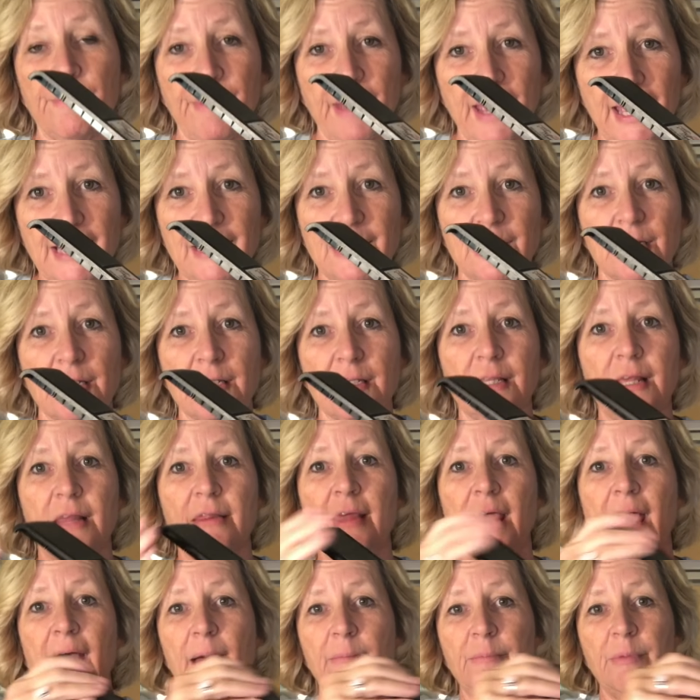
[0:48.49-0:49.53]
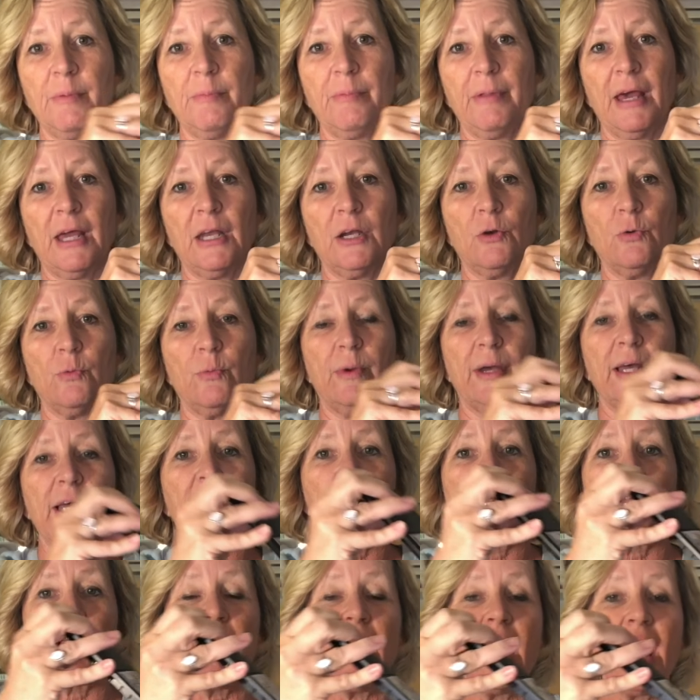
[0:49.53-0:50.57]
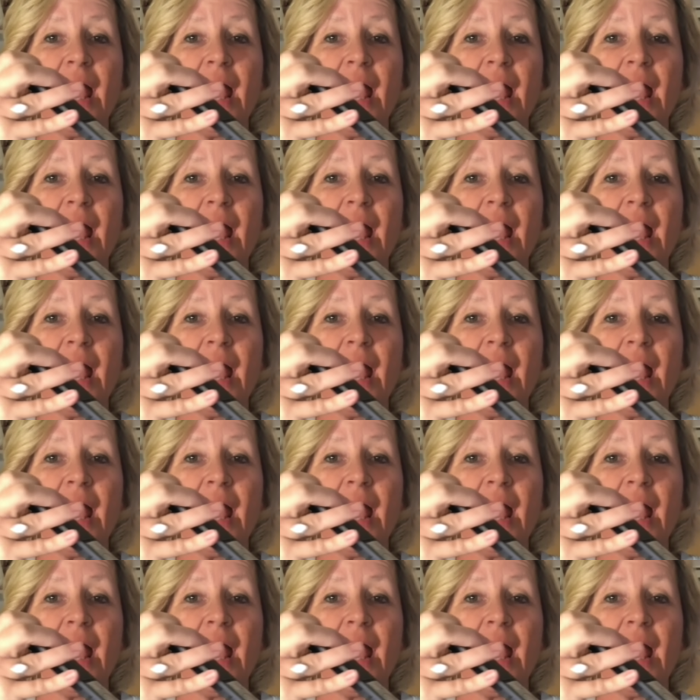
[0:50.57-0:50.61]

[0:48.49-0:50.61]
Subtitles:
pages than the Happy Planner will.